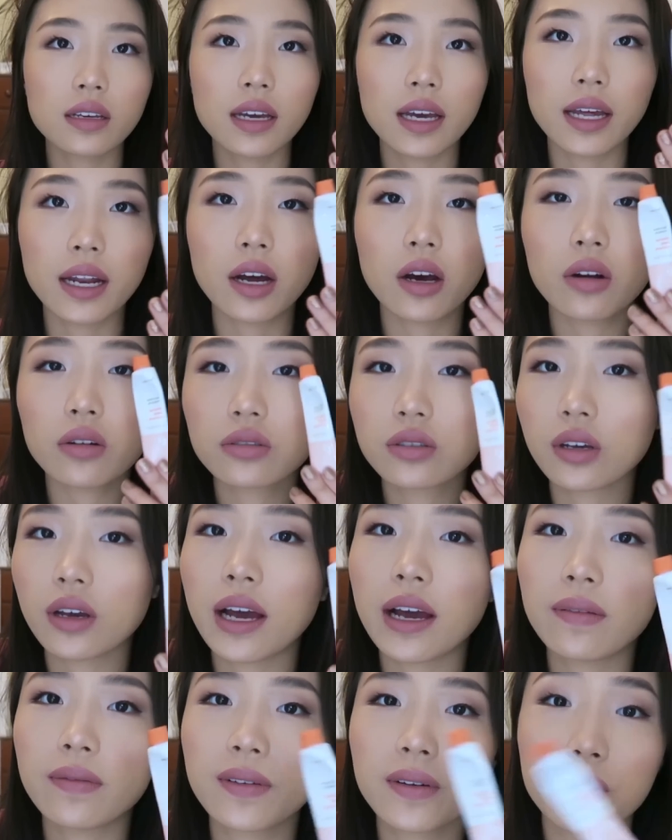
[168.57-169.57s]
and I also
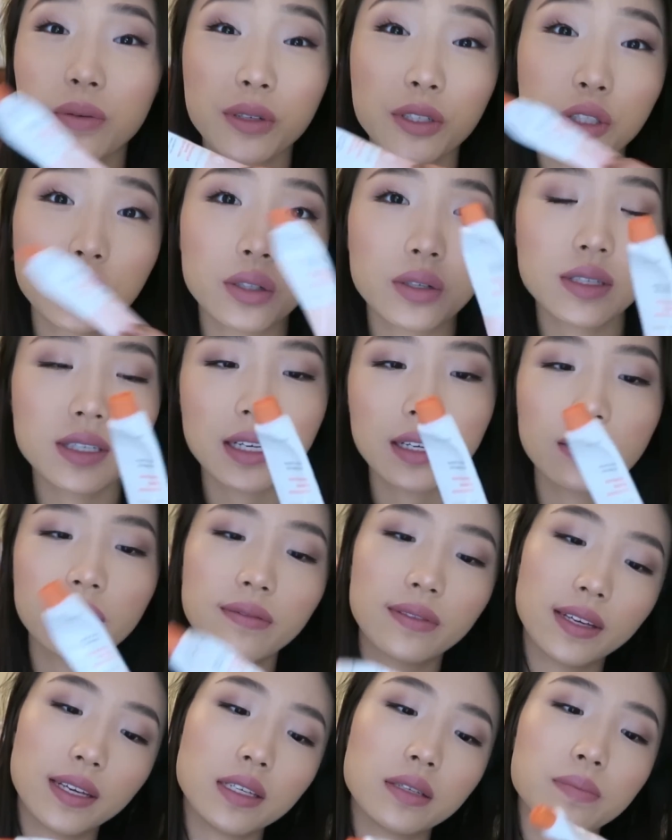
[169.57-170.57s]
have the original scent
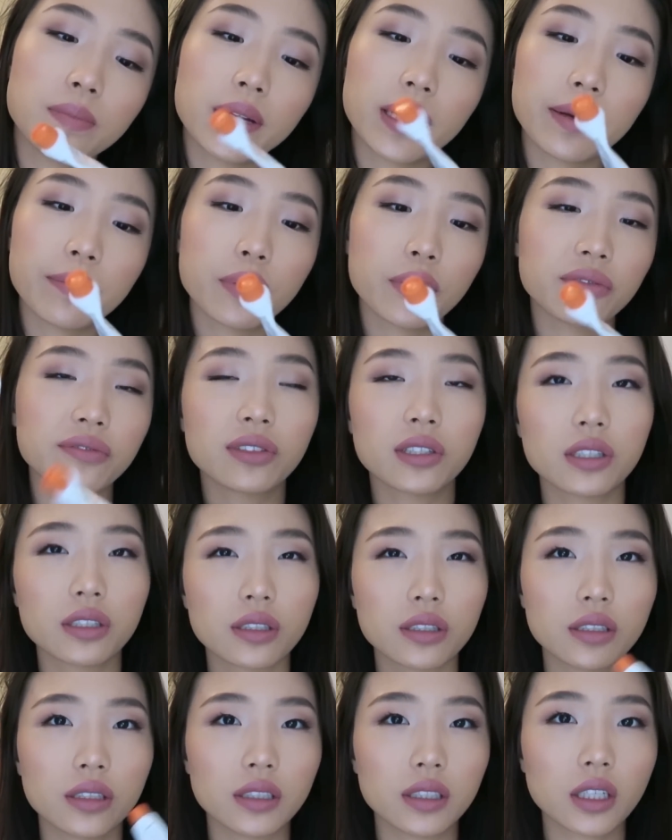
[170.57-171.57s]
of this but I
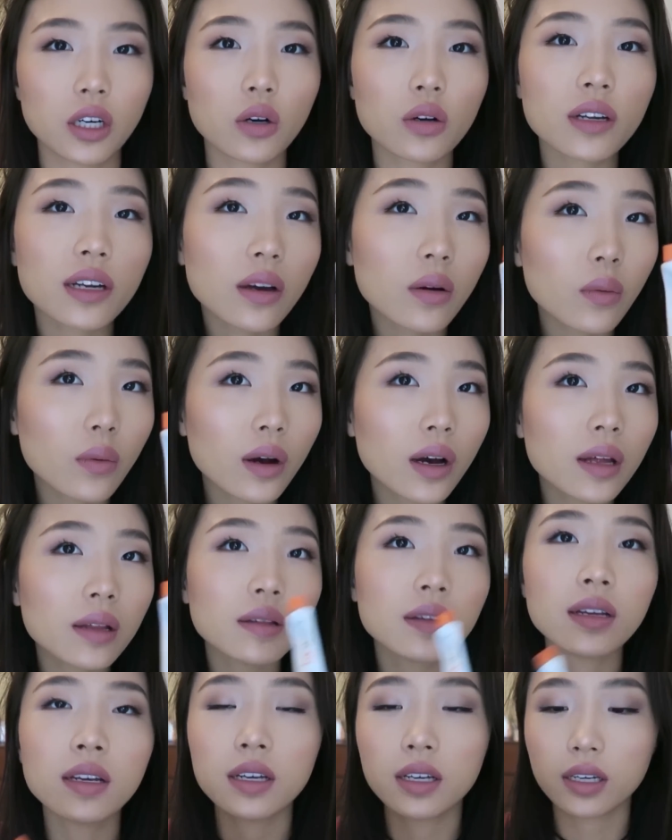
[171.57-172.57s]
prefer the coconut one.